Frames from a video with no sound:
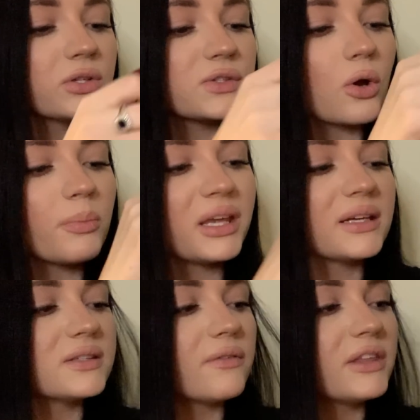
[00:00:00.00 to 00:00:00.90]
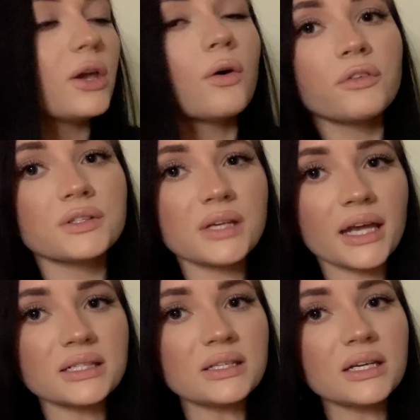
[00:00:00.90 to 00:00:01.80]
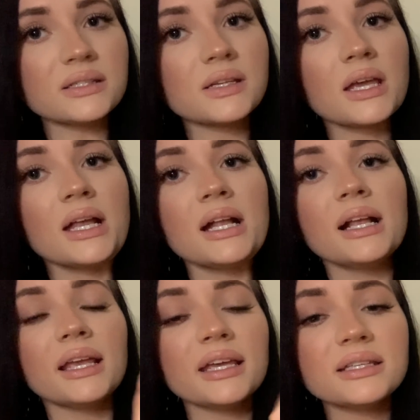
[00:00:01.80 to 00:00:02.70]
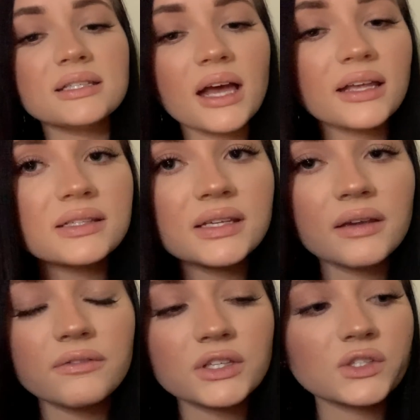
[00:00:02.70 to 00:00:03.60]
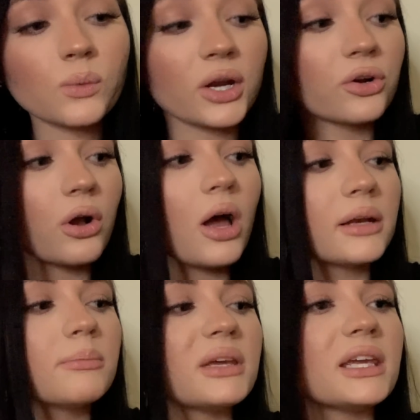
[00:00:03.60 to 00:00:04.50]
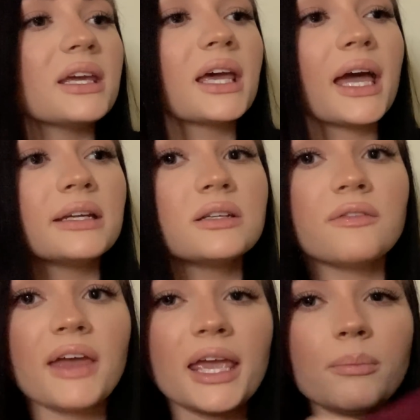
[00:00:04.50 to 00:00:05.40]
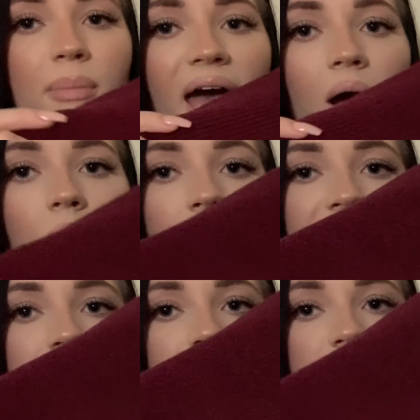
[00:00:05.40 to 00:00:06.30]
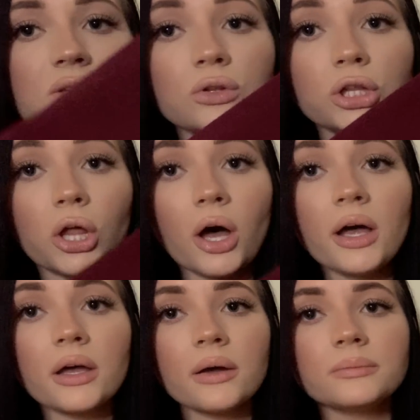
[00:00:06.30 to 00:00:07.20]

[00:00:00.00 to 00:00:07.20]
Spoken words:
So because of the oversizedness, it does give the sweater on me kind of a bat-winged look.